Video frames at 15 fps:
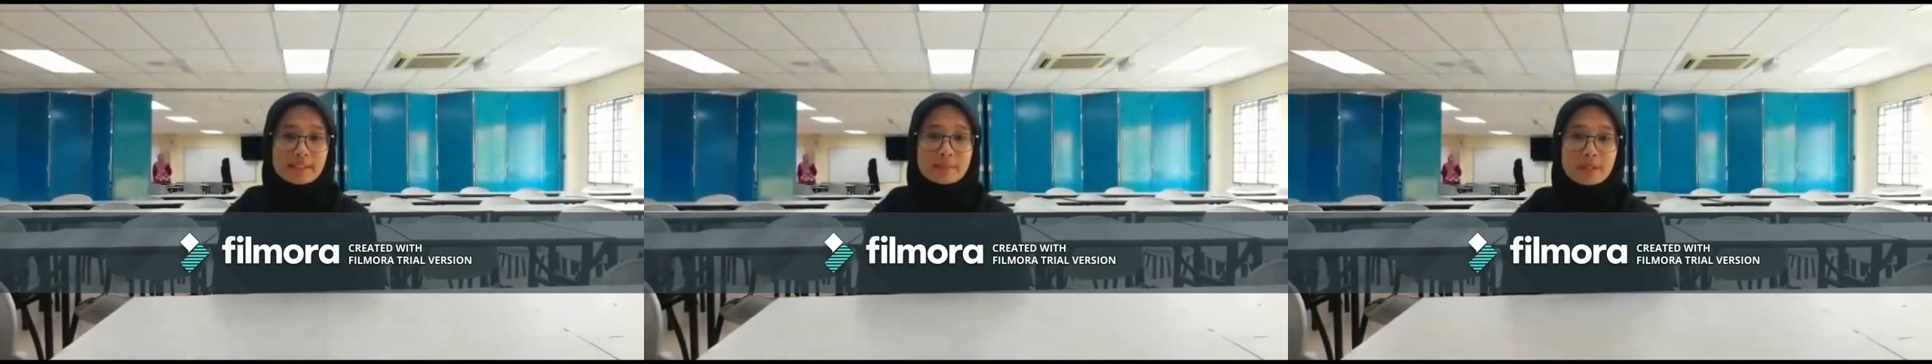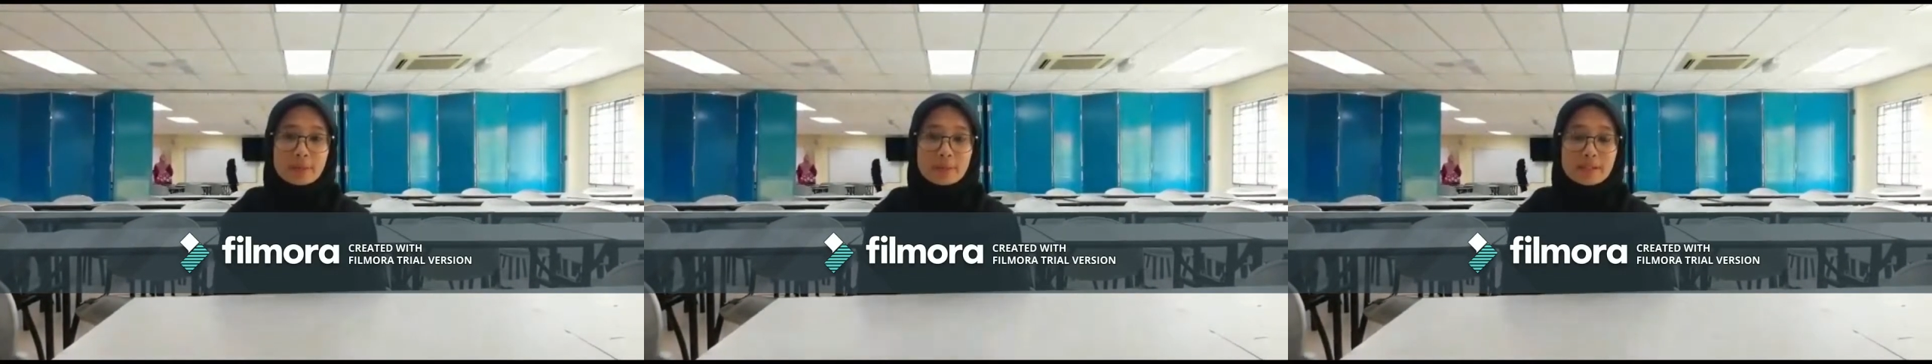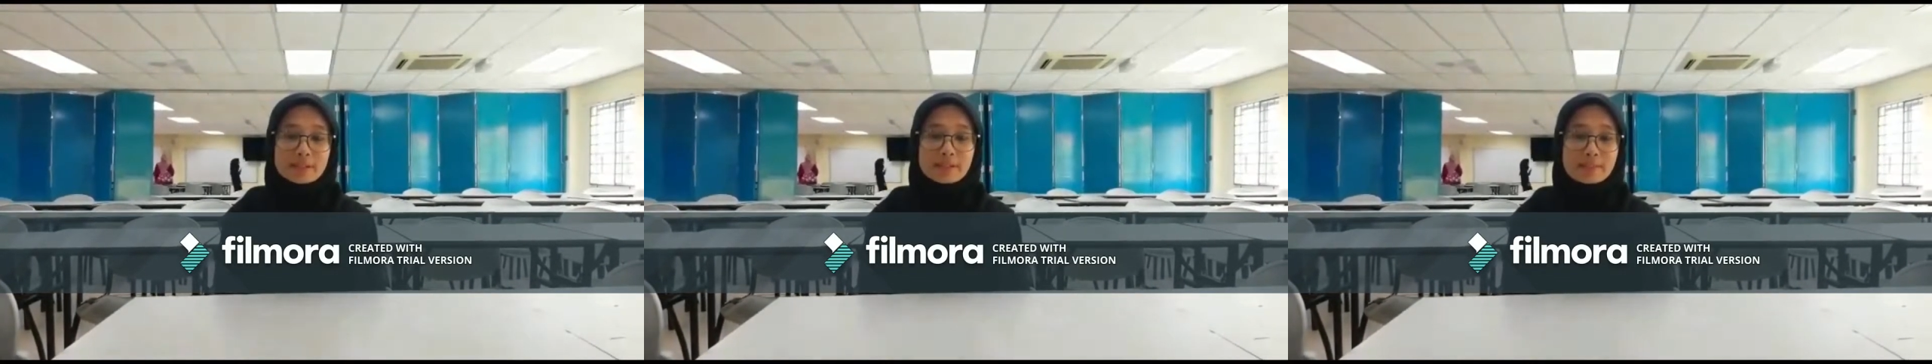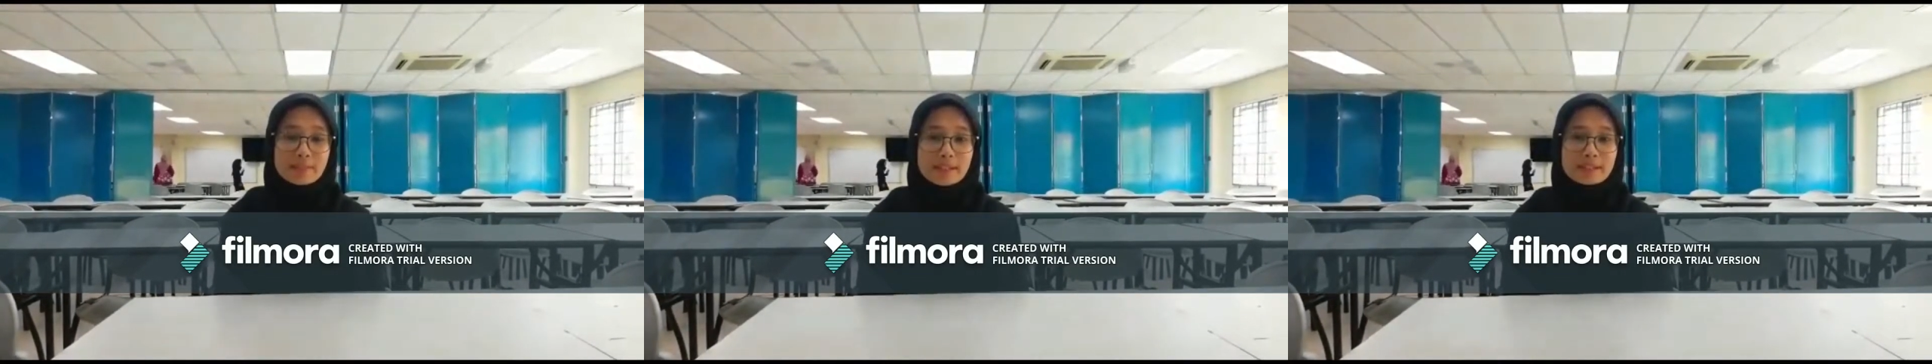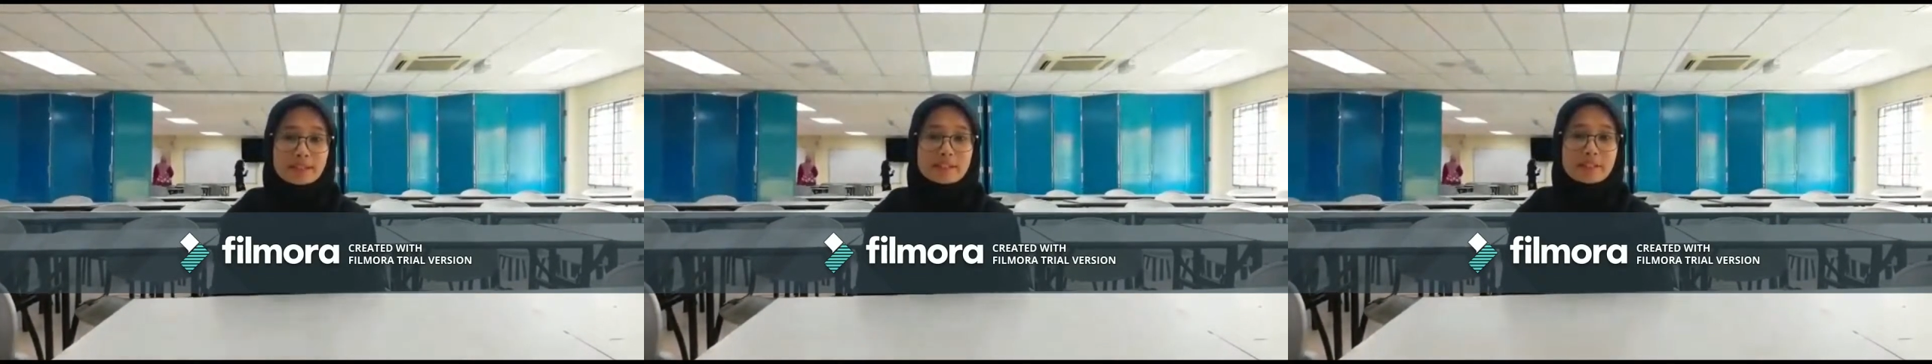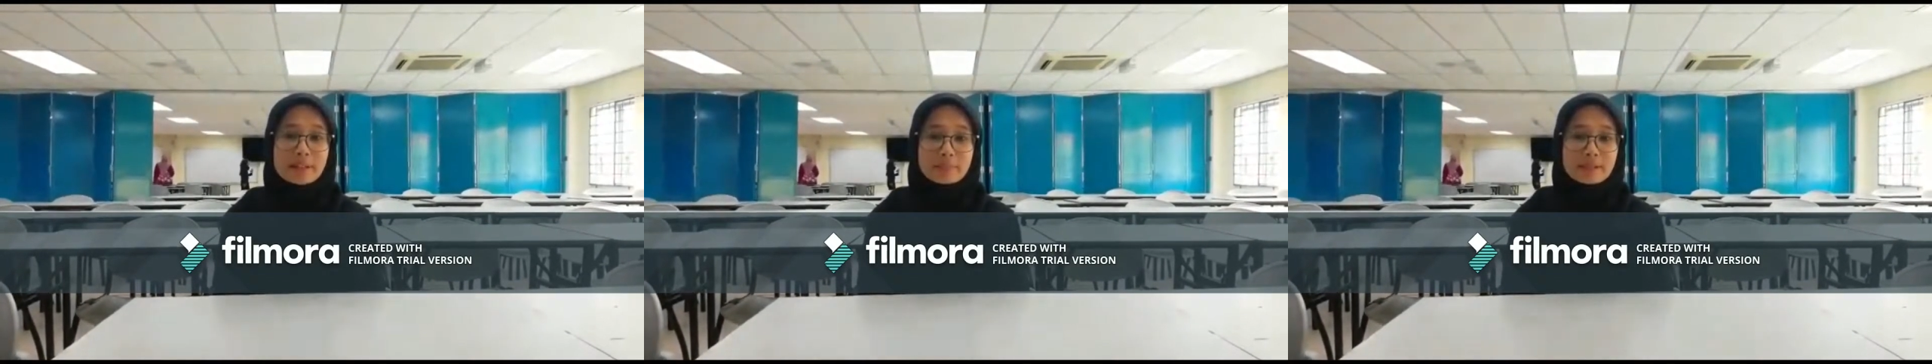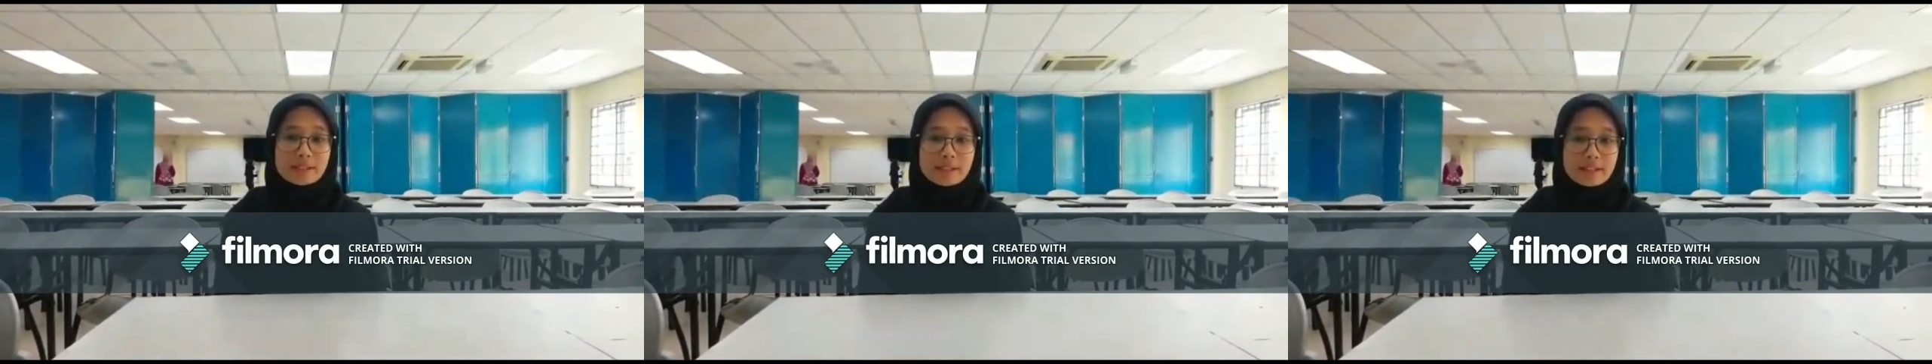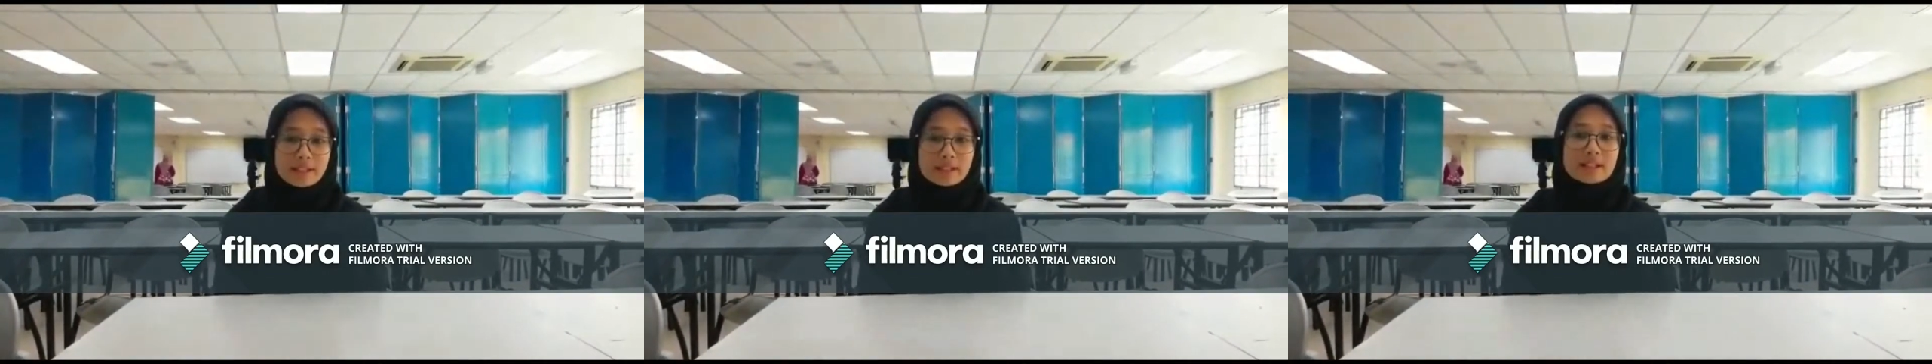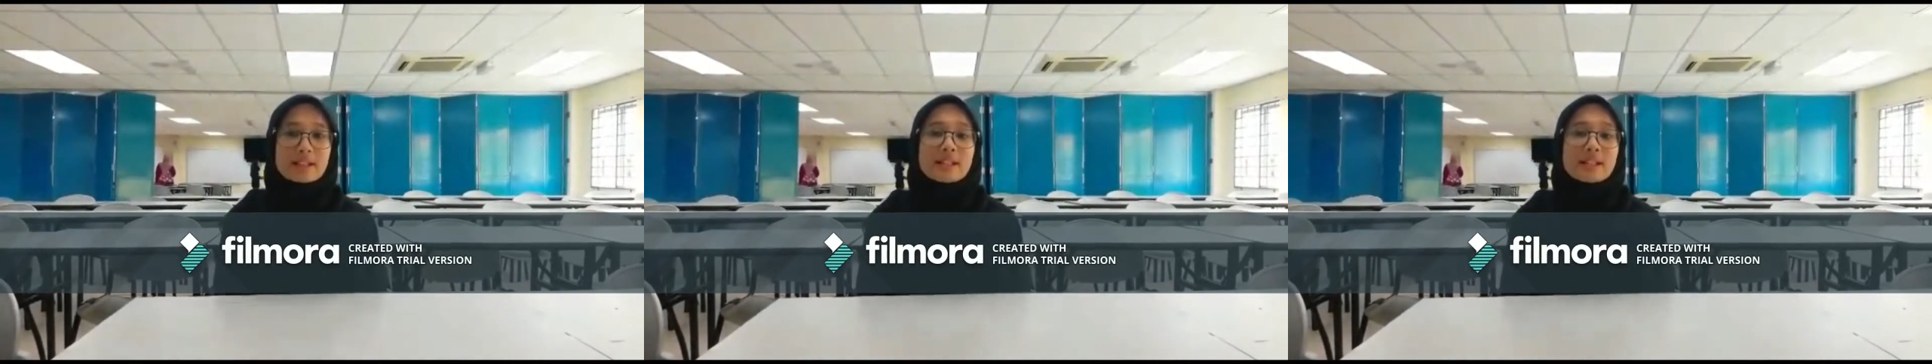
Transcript: that will display the graphic card